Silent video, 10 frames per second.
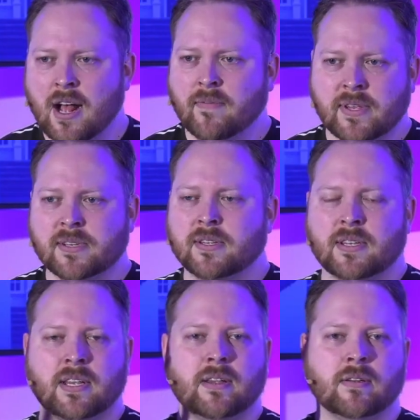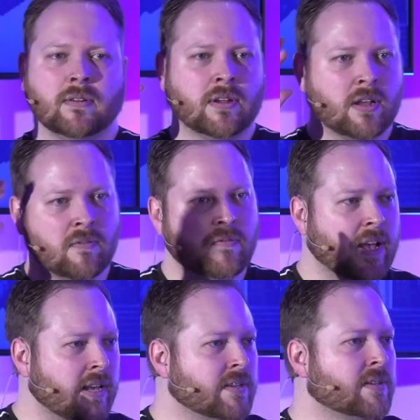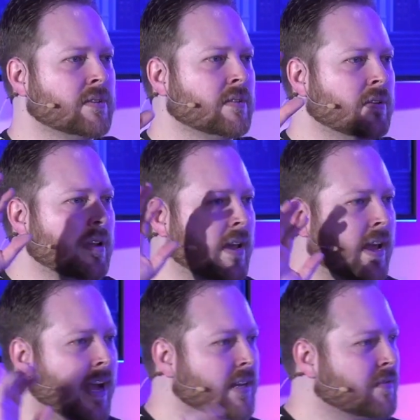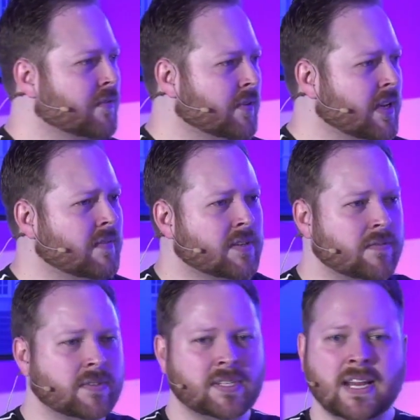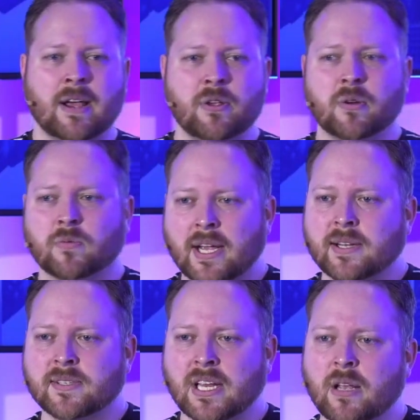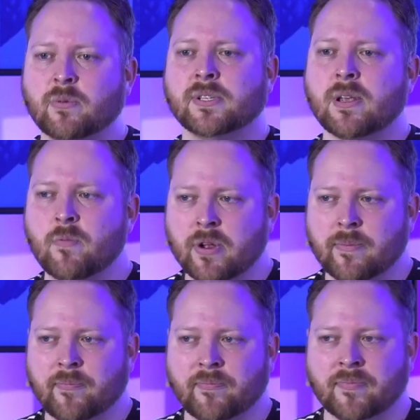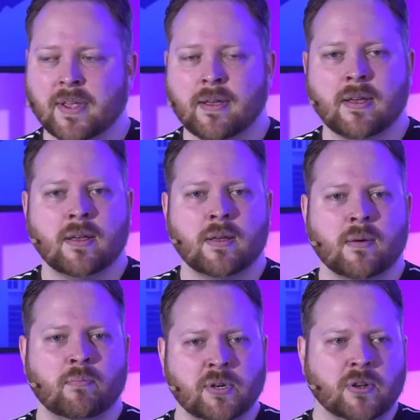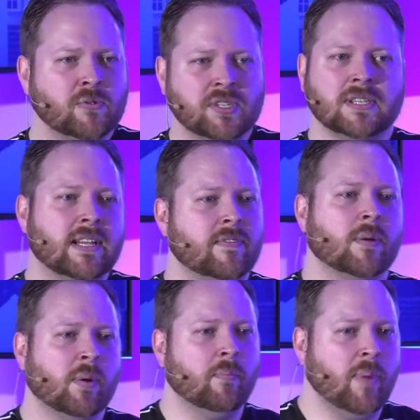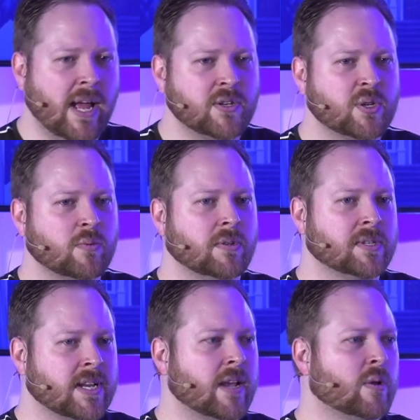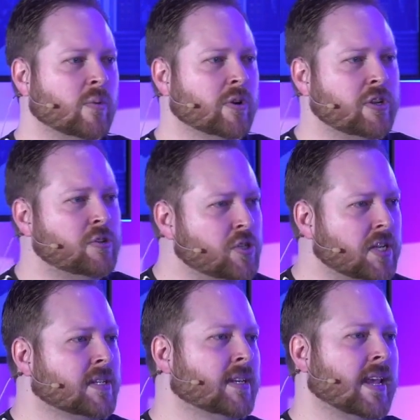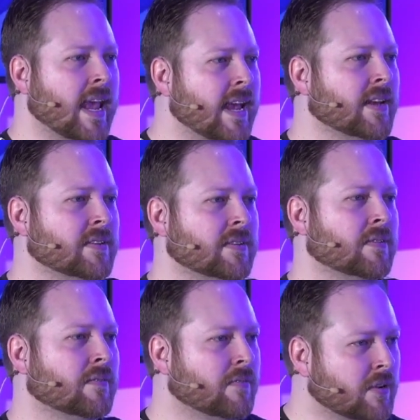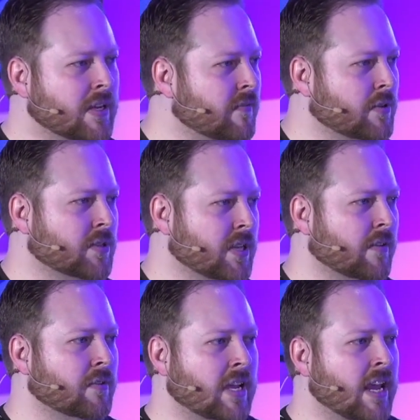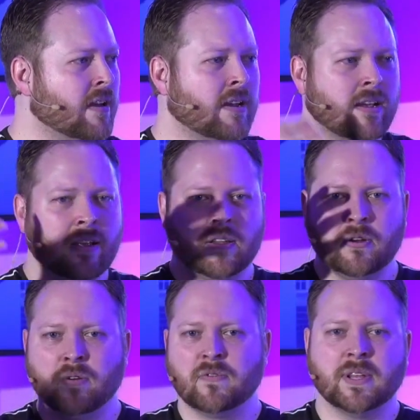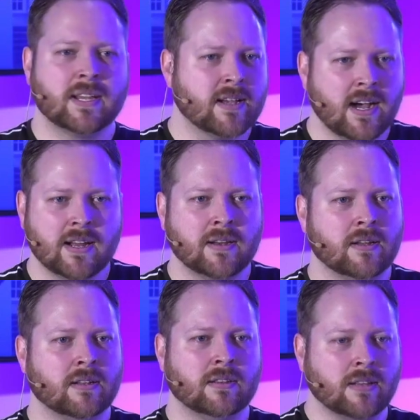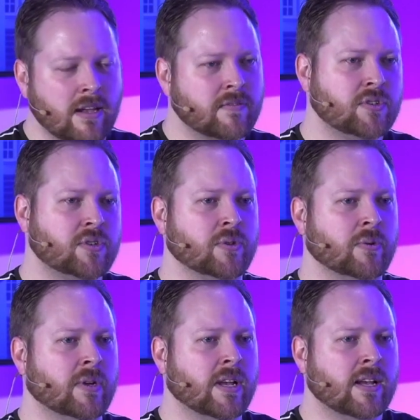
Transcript: obviously confess, ask for forgiveness, see how you can reconcile with someone. But don't just live in a perpetual cycle where you just can't forgive yourself. You don't feel like God loves you.